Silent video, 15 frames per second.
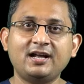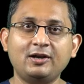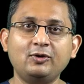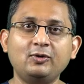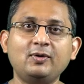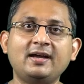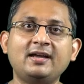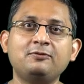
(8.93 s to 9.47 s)

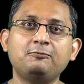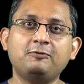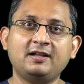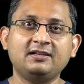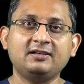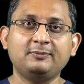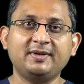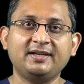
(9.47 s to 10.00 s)
Hello and
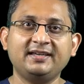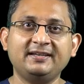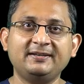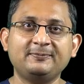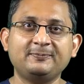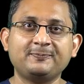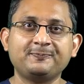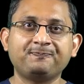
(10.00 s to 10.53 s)
welcome
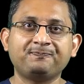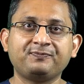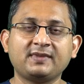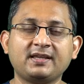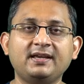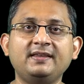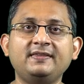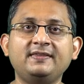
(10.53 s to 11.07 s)
again.
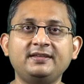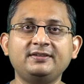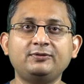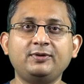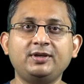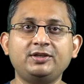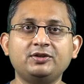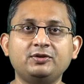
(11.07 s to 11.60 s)
In this
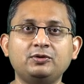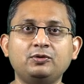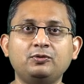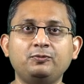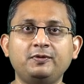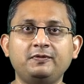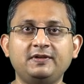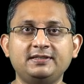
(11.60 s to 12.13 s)
video,
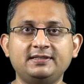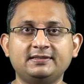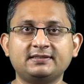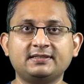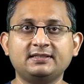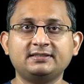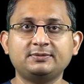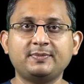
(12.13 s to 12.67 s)
we will
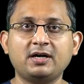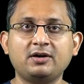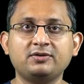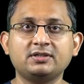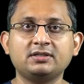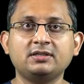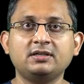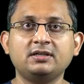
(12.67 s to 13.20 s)
discuss about